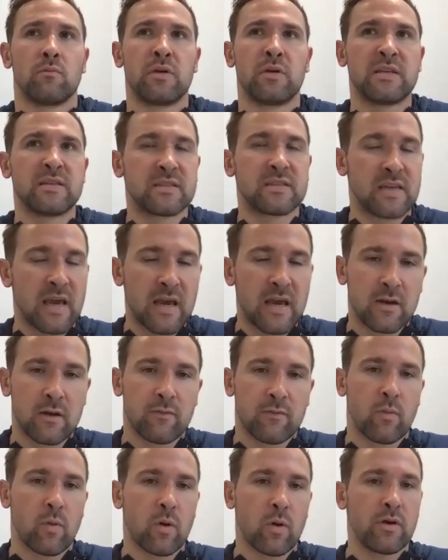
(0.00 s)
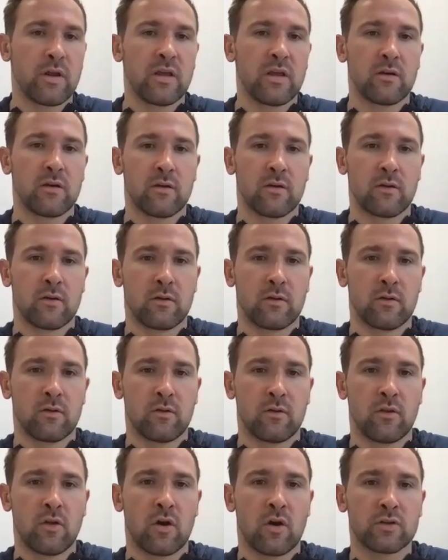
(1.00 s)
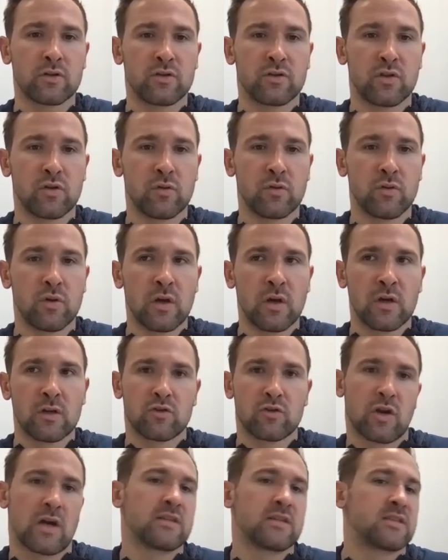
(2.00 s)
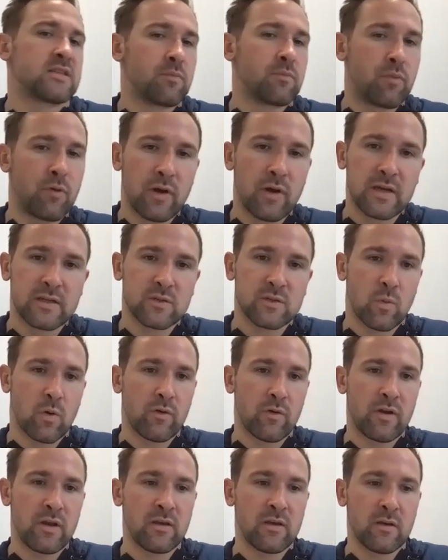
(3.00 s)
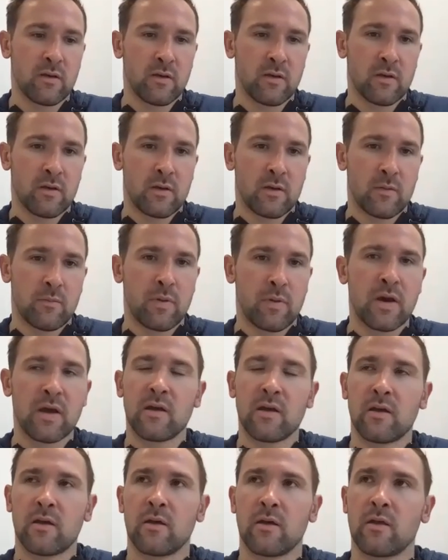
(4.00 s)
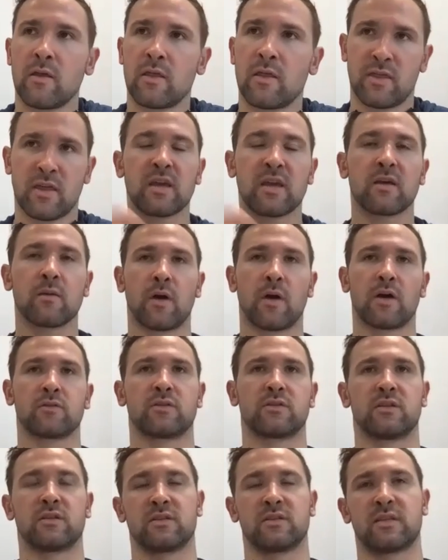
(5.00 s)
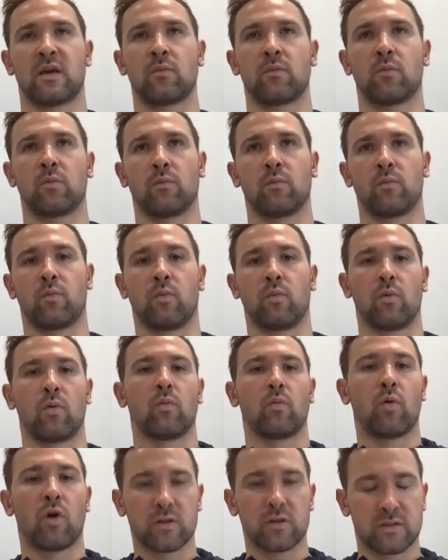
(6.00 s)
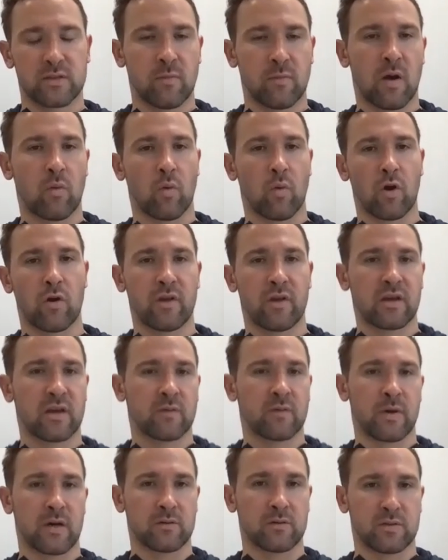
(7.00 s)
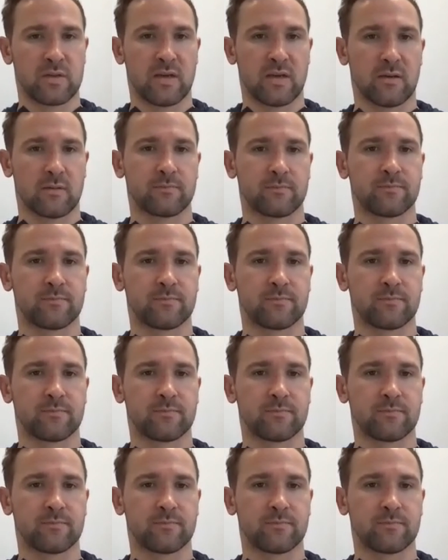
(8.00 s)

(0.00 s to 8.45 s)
be scared of worry, not to try and suppress worry, but think about it and say, well, what am I worrying about here?